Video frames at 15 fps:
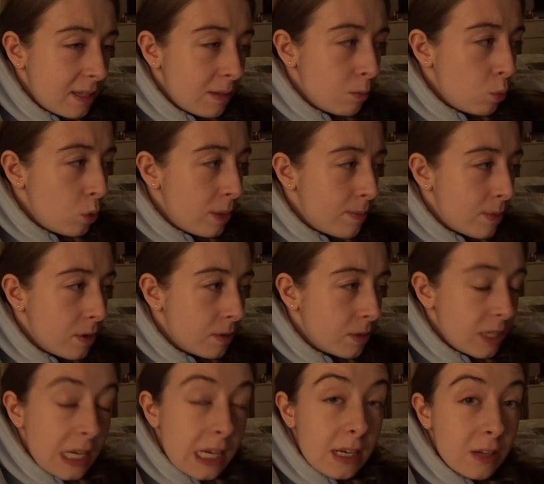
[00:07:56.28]
some Wii
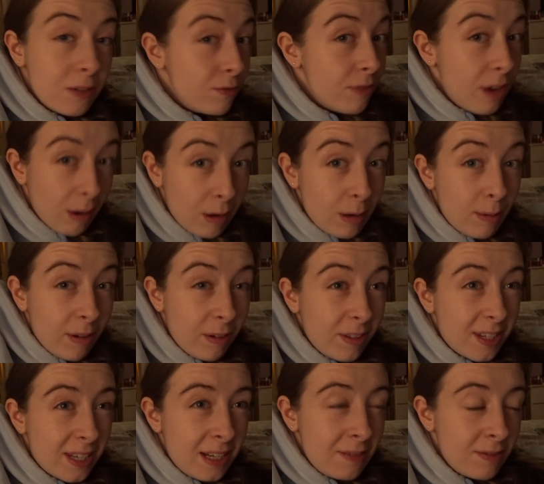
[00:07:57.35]
Party, did very well
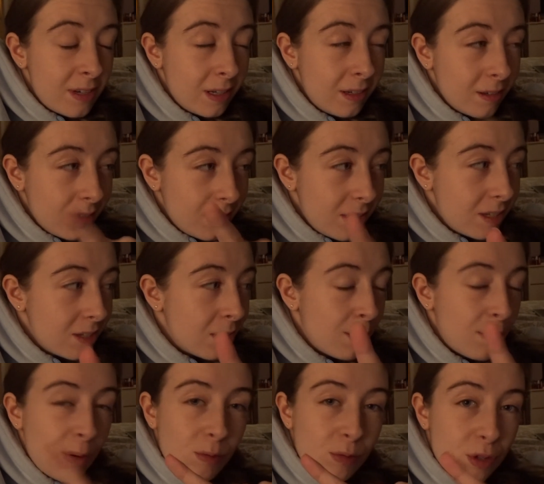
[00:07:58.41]
this evening, and this
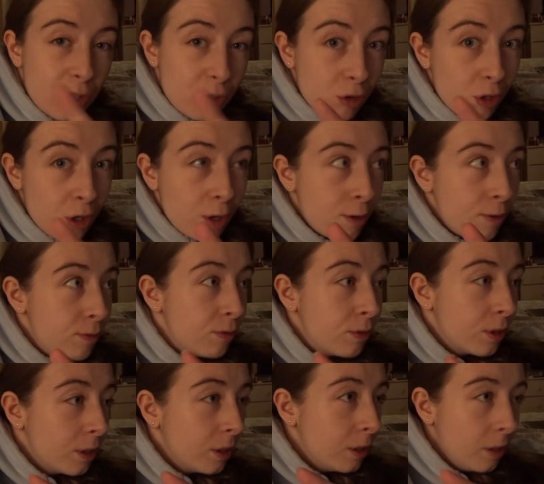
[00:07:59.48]
time it was deserved.
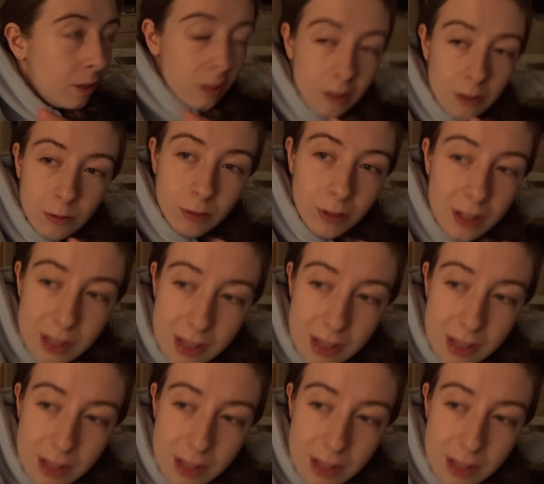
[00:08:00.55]
Not like